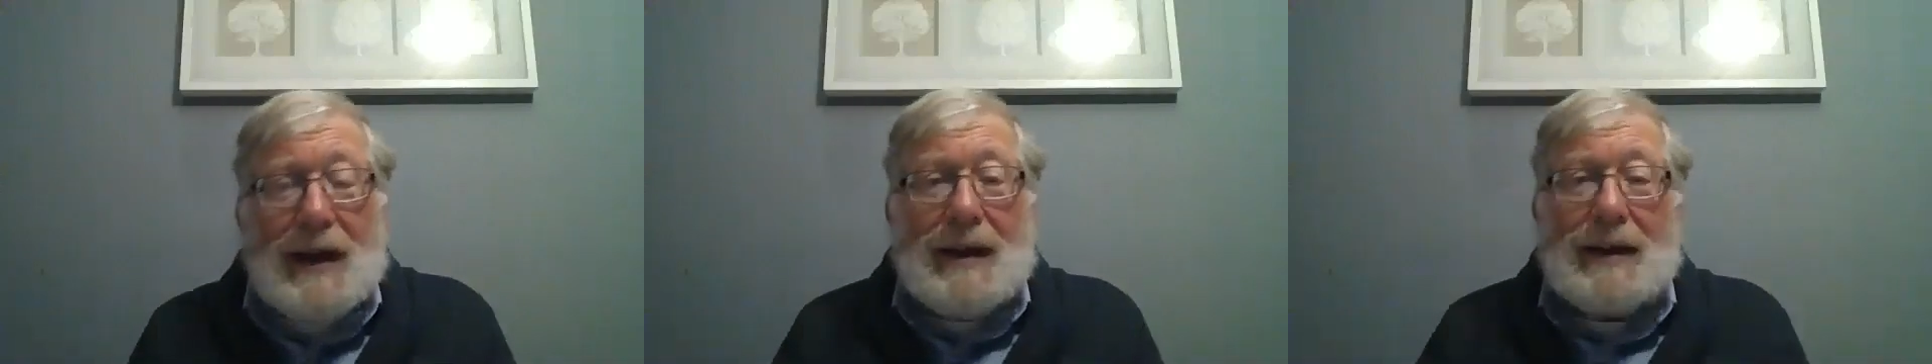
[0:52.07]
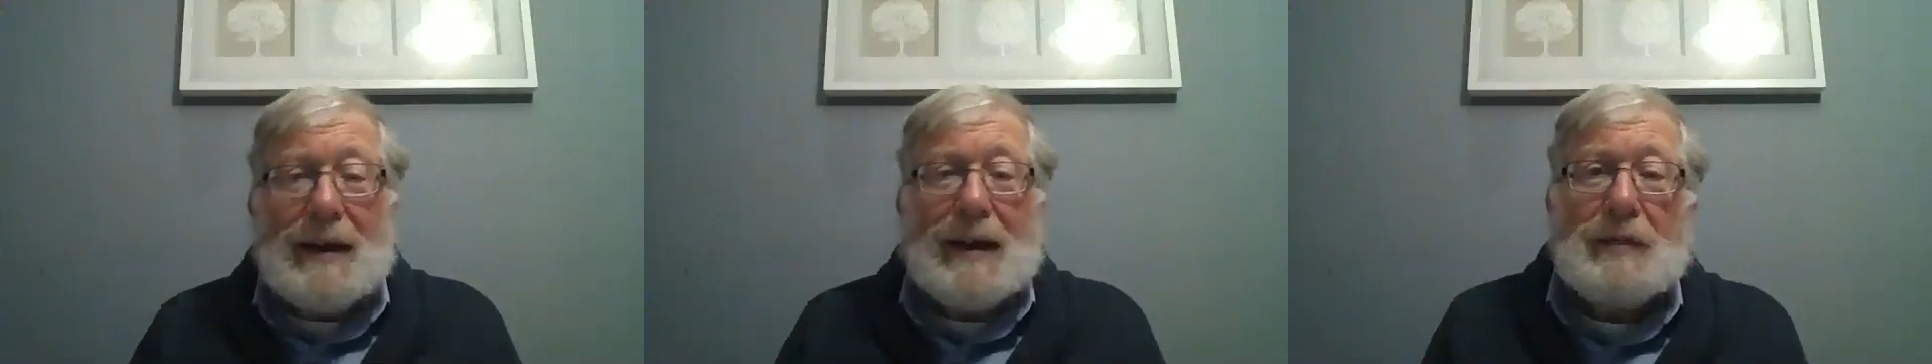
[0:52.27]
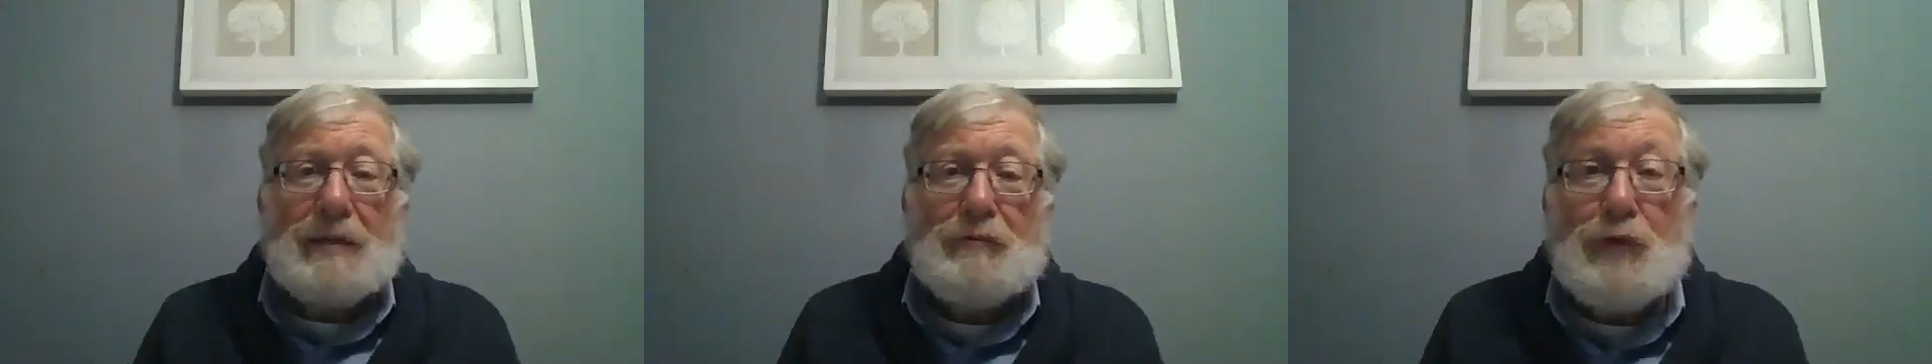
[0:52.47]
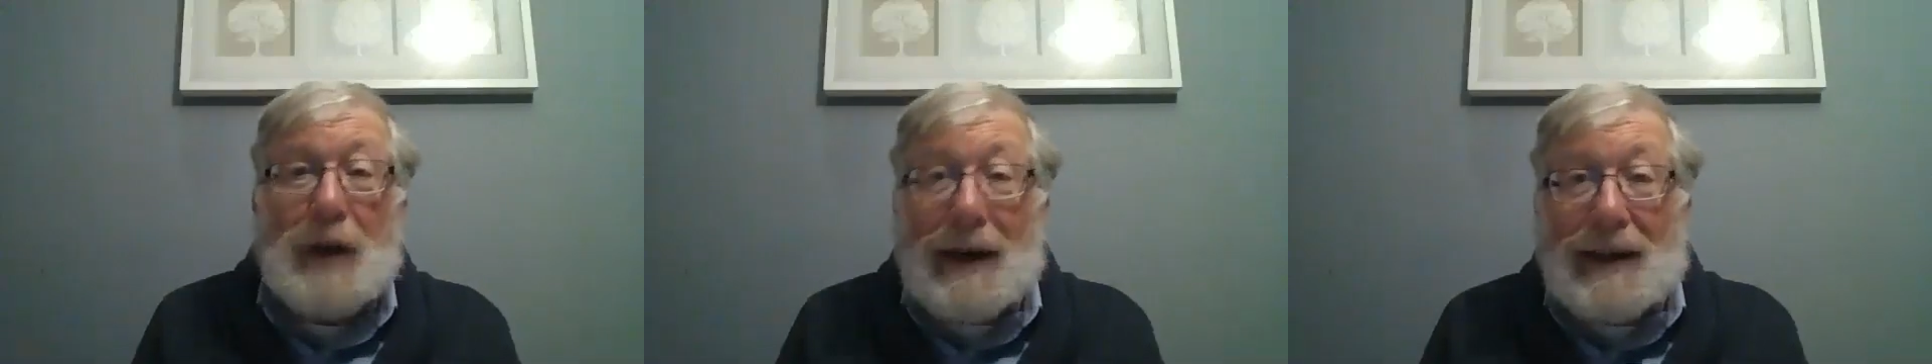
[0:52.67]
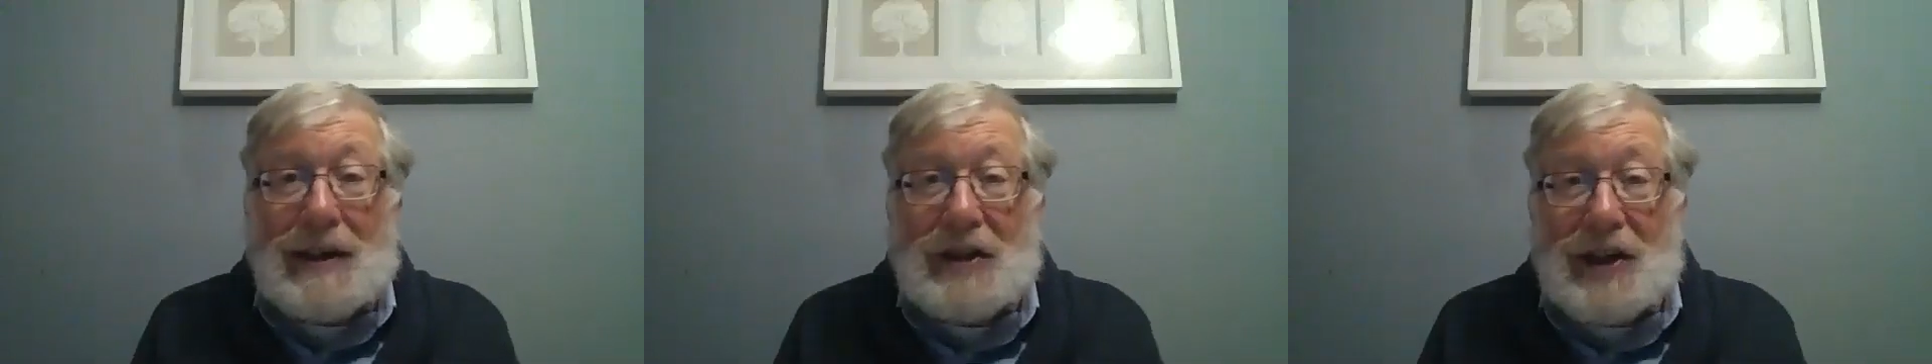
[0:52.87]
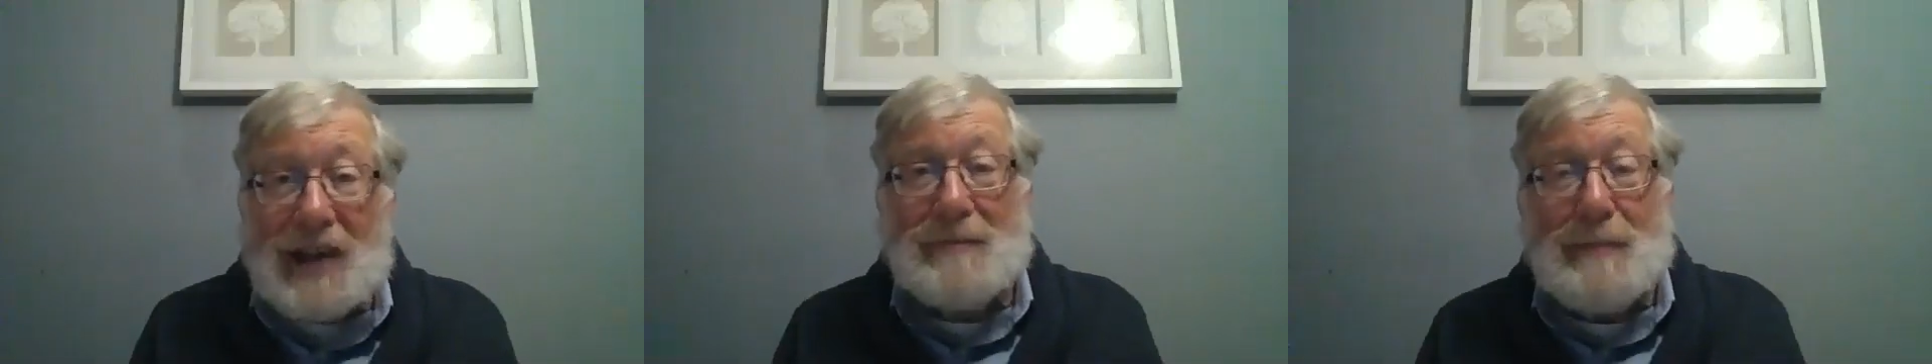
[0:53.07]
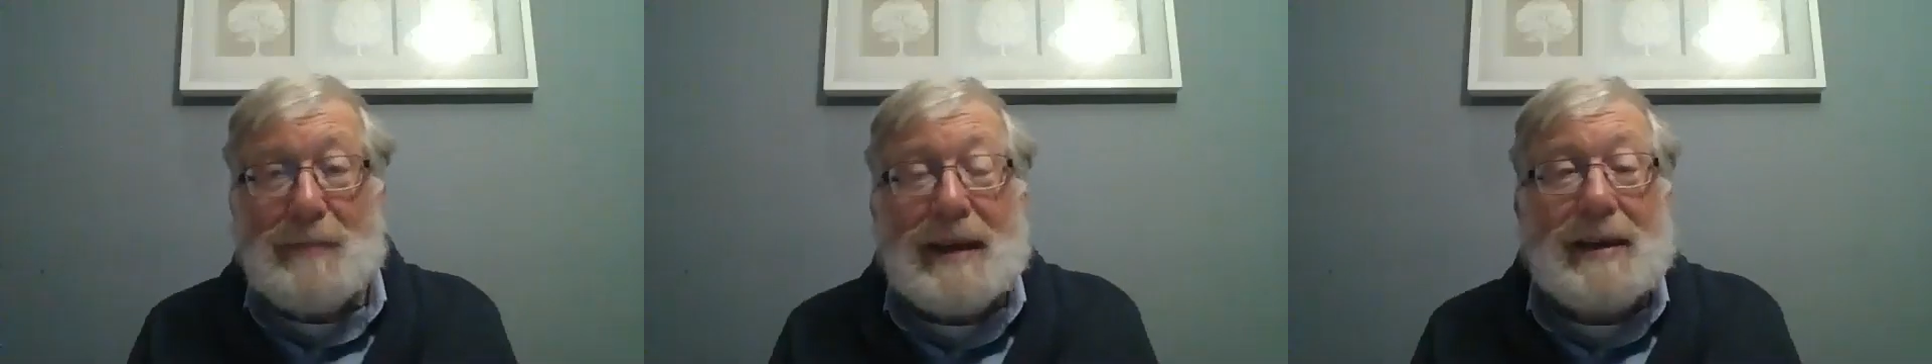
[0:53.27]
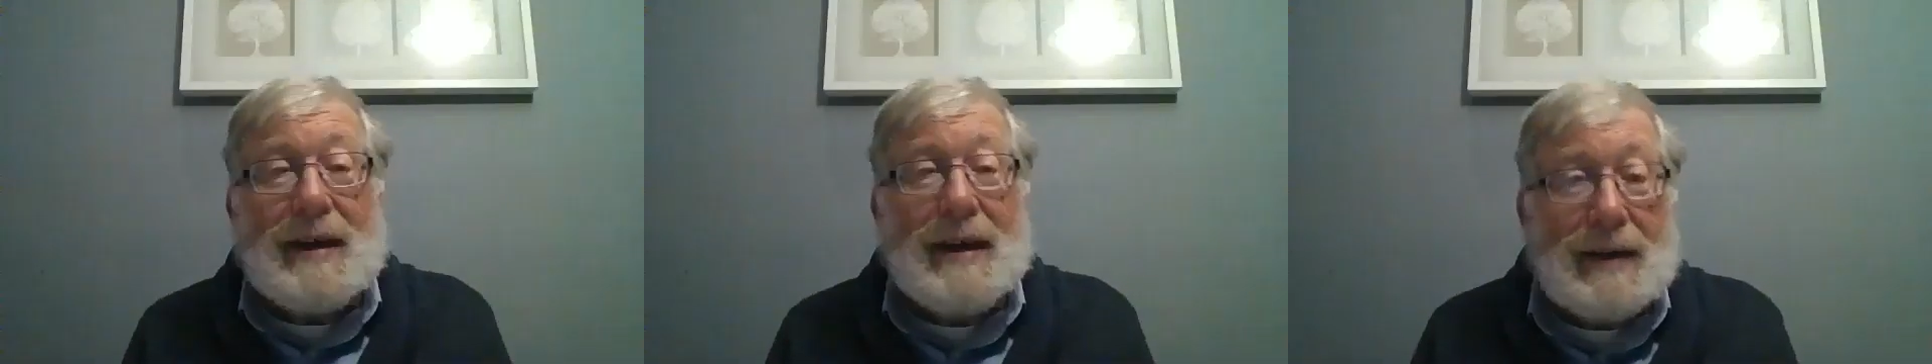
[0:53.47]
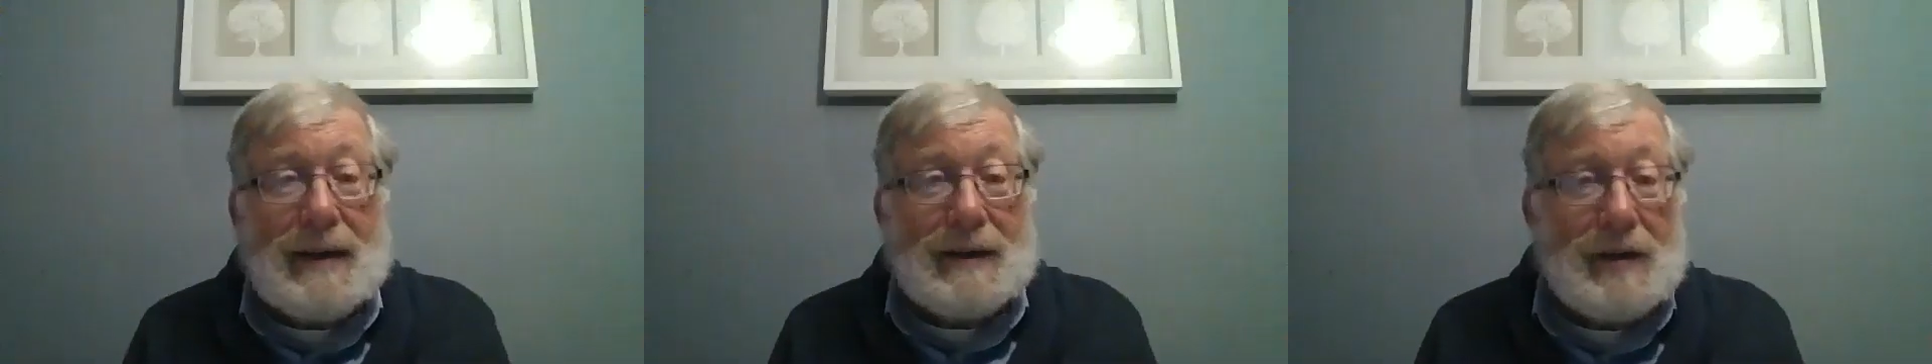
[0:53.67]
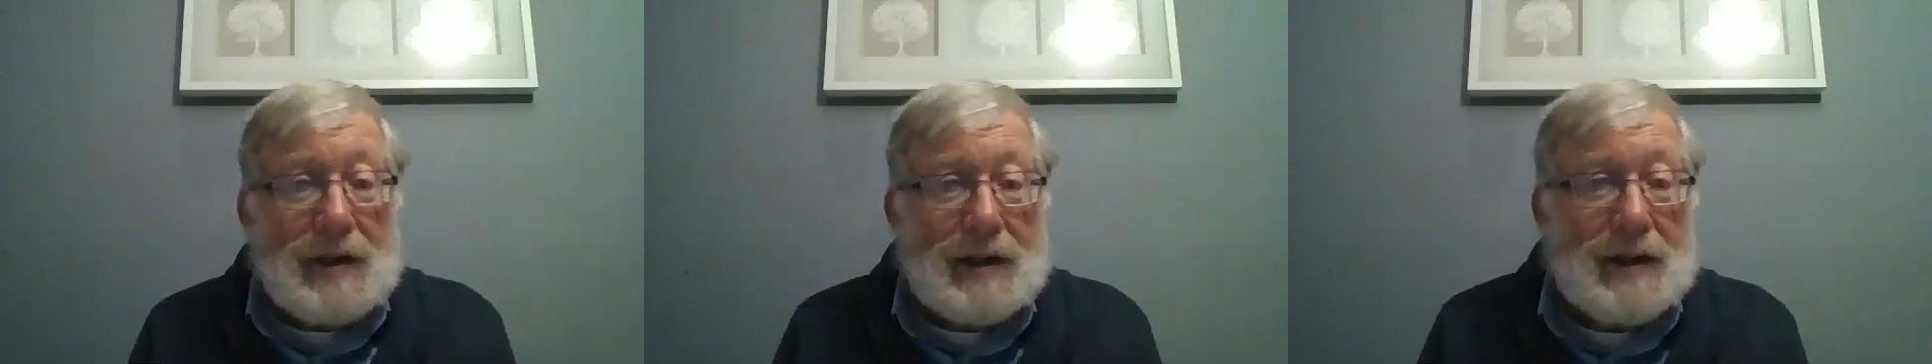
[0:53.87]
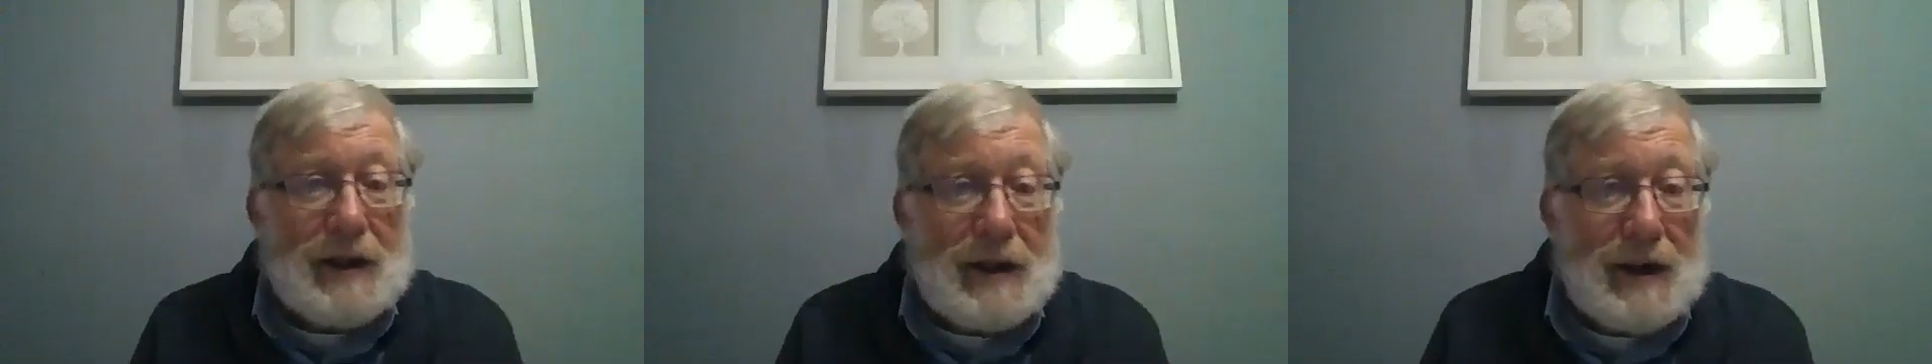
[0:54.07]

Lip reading: it really just begins